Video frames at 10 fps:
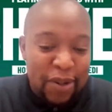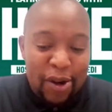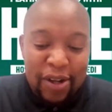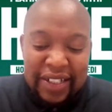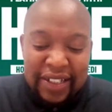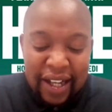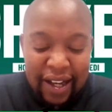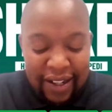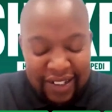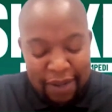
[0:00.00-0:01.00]
because
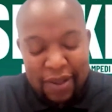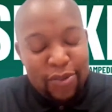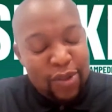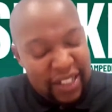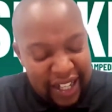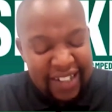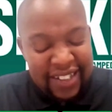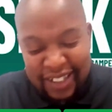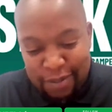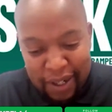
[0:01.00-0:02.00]
sometimes we
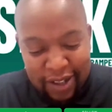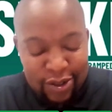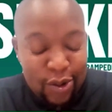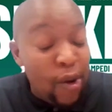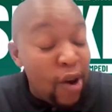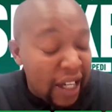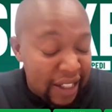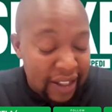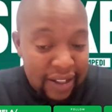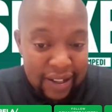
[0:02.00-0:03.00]
judge these players so
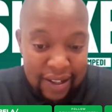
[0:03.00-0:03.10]
quickly,